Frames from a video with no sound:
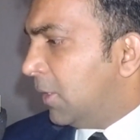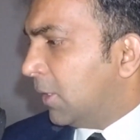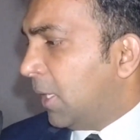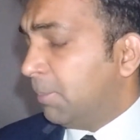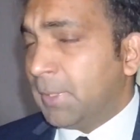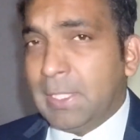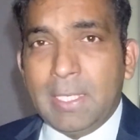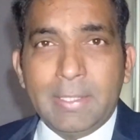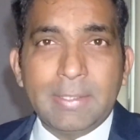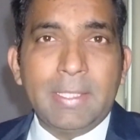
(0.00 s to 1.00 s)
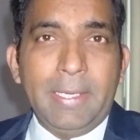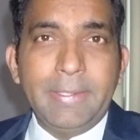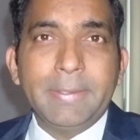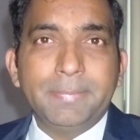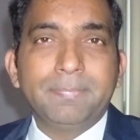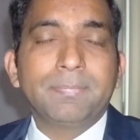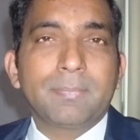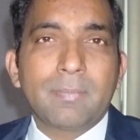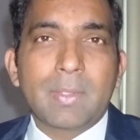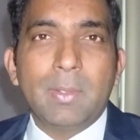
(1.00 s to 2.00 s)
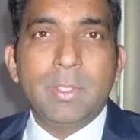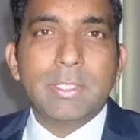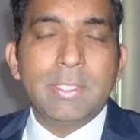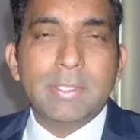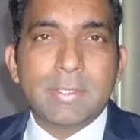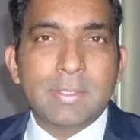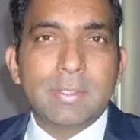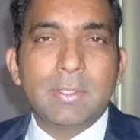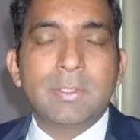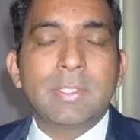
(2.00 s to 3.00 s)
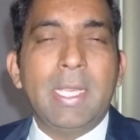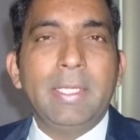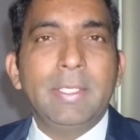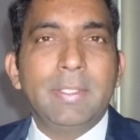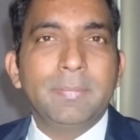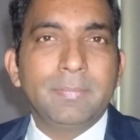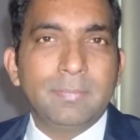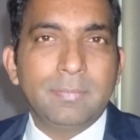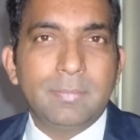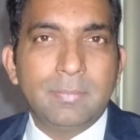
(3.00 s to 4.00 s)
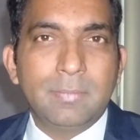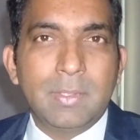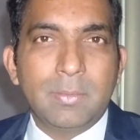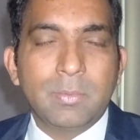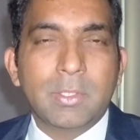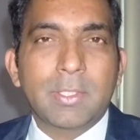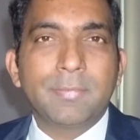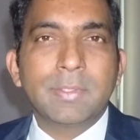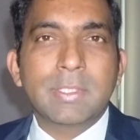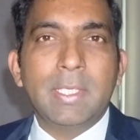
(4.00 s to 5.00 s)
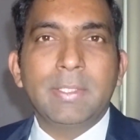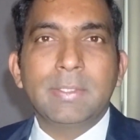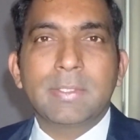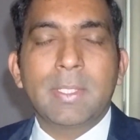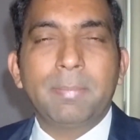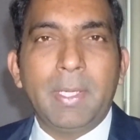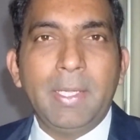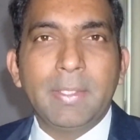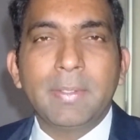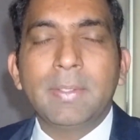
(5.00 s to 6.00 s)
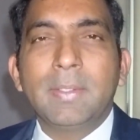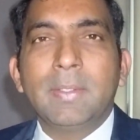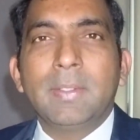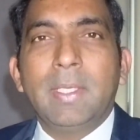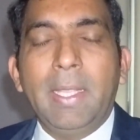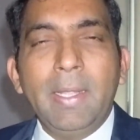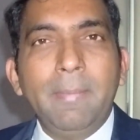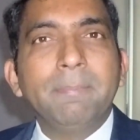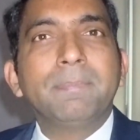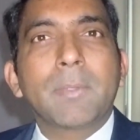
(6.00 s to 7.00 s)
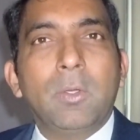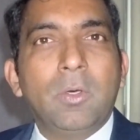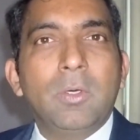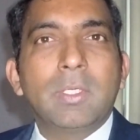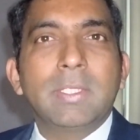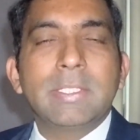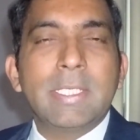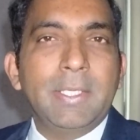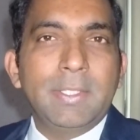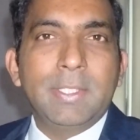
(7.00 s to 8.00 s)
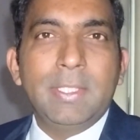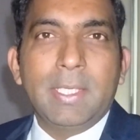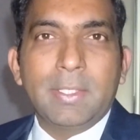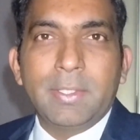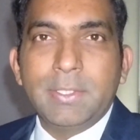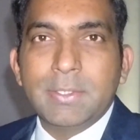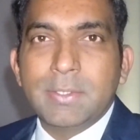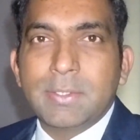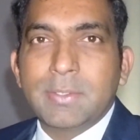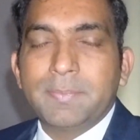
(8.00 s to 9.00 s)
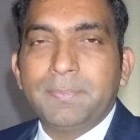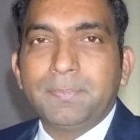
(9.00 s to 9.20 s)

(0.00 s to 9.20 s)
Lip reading: Company letterhead, which is the standard that work reference letters are obtained in, or the statutory declarations.